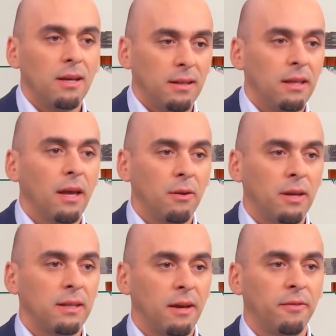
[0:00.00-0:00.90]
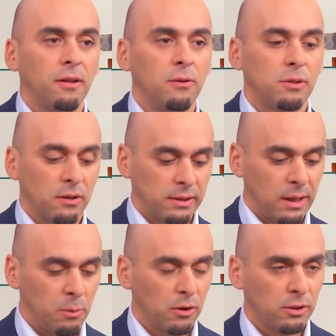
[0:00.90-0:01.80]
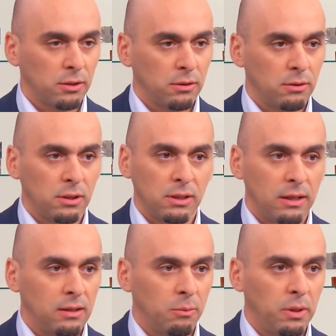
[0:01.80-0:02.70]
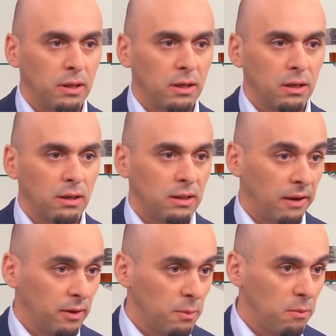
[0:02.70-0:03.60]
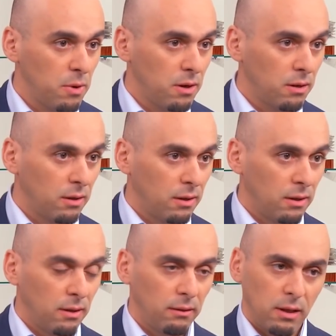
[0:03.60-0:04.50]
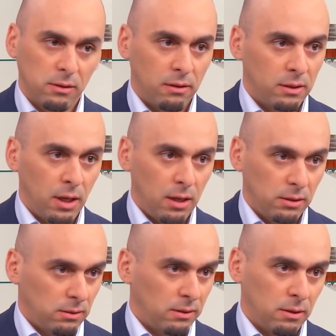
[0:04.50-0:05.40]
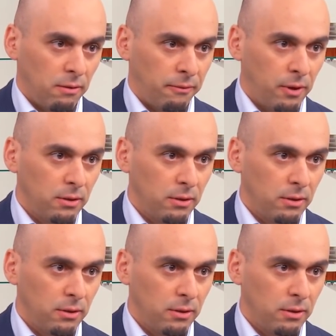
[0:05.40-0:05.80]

Then yeah, you can definitely use our sandboxes. You just need to be a DevNet member. That's easy. That's all it takes. Yeah. It's all free.